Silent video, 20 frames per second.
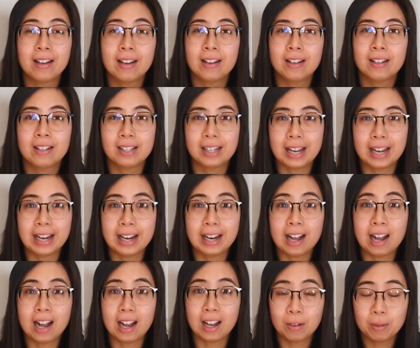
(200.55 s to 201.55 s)
Today
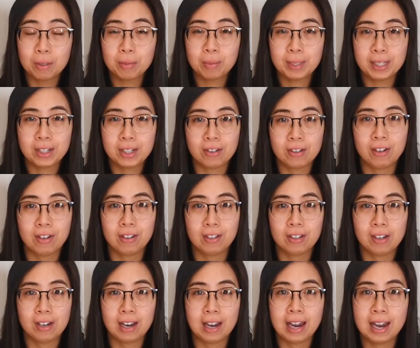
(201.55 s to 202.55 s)
I will be showing you
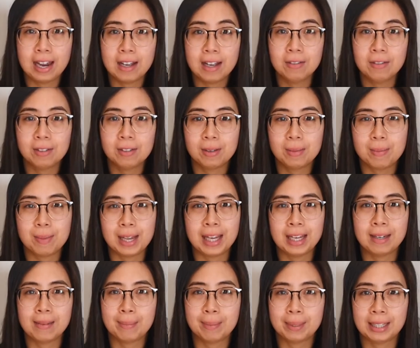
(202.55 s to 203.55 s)
how to
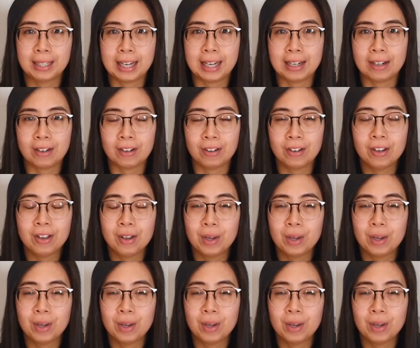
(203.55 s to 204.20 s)
make Play-Doh